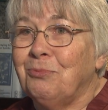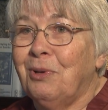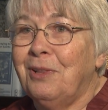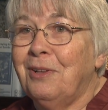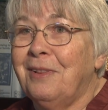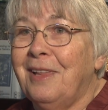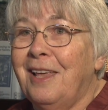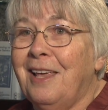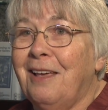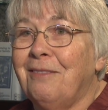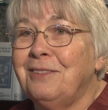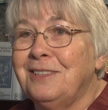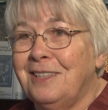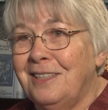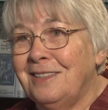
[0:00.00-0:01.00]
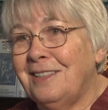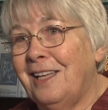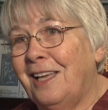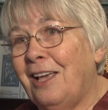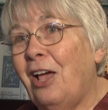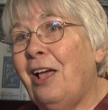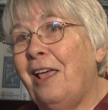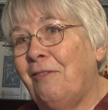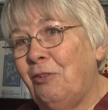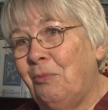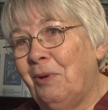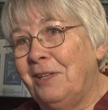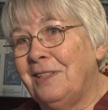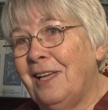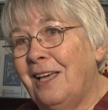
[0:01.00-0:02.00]
Whether they have sins like
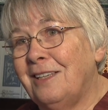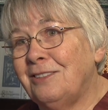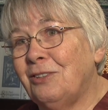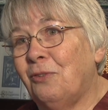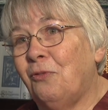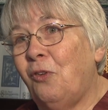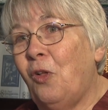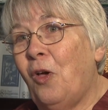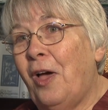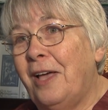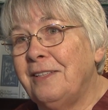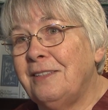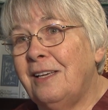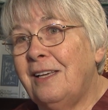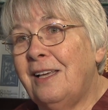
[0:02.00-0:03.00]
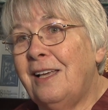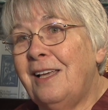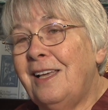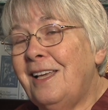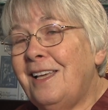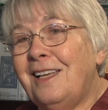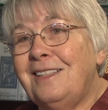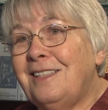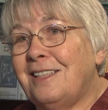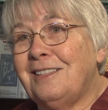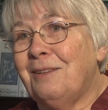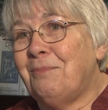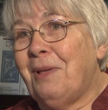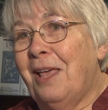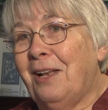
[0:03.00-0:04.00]
everyone does or flaws, it
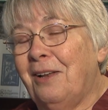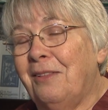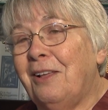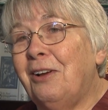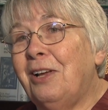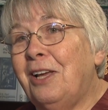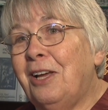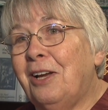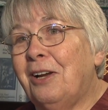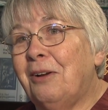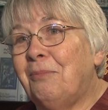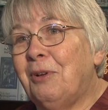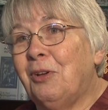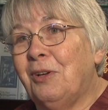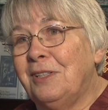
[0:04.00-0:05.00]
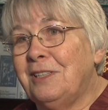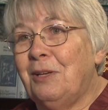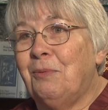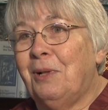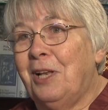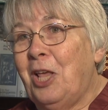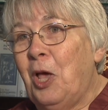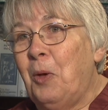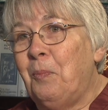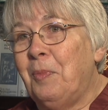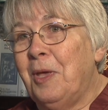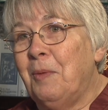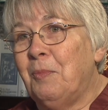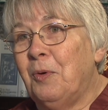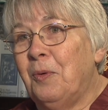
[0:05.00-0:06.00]
doesn't matter. They're here because they want to help
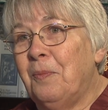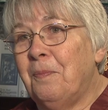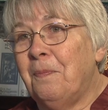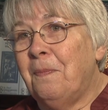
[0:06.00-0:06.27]
people.